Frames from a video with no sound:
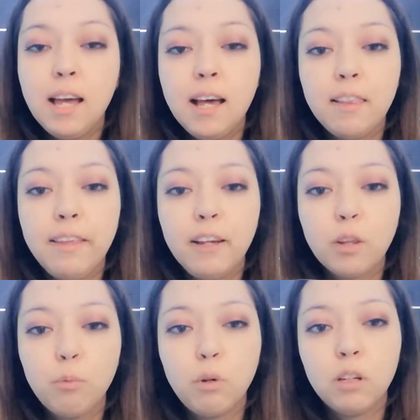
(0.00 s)
And the
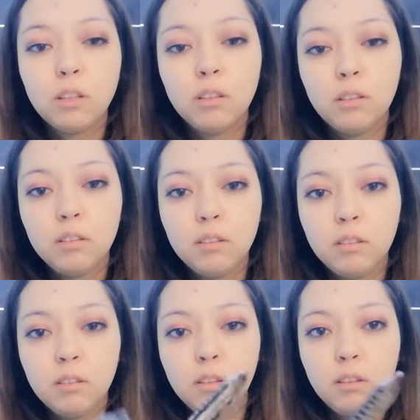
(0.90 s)
other one
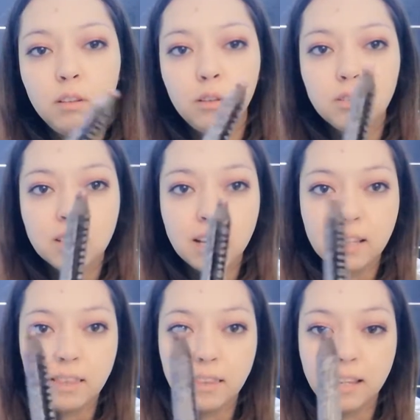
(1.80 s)
looks like
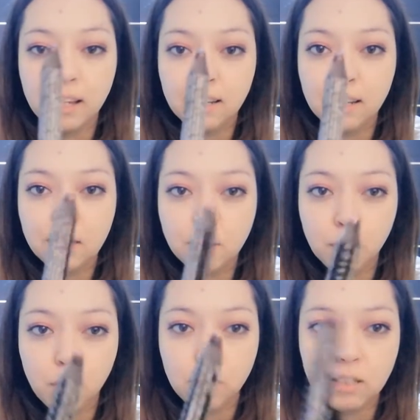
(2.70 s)
that at the
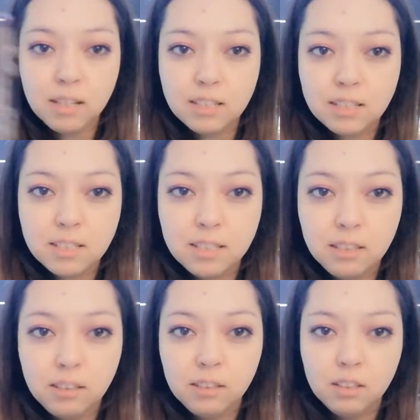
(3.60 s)
moment. There's
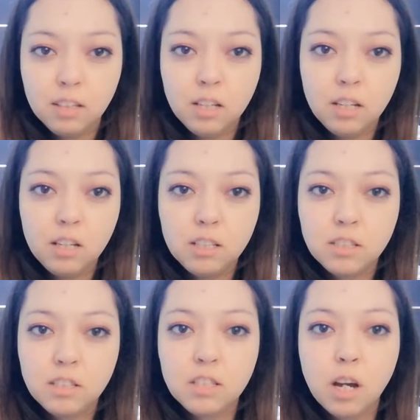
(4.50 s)
still
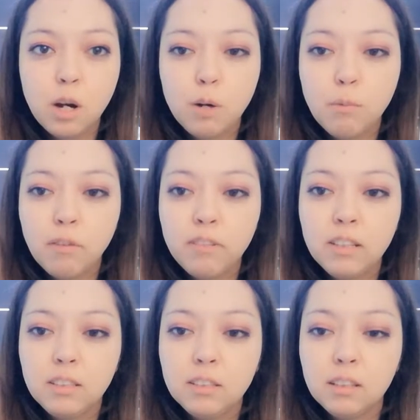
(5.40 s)
some of
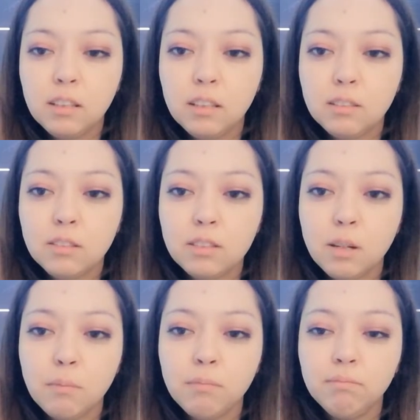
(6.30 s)
it,
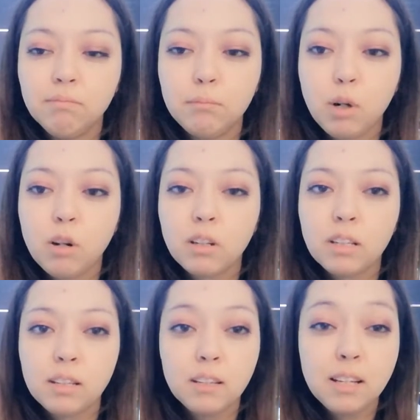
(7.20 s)
some product
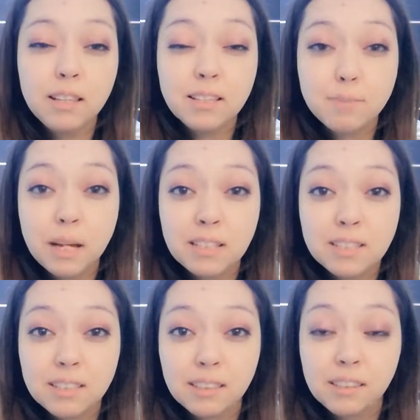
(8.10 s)
in this
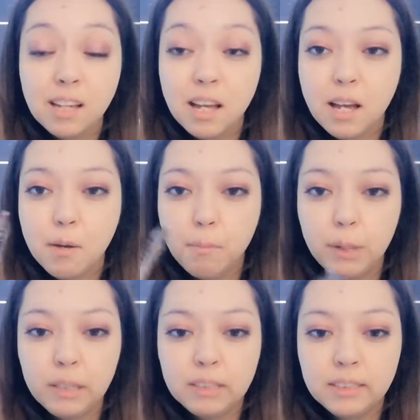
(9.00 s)
pencil,
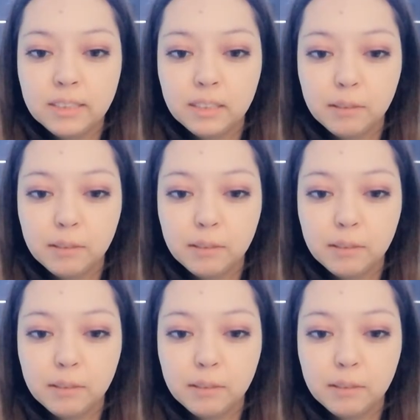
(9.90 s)
but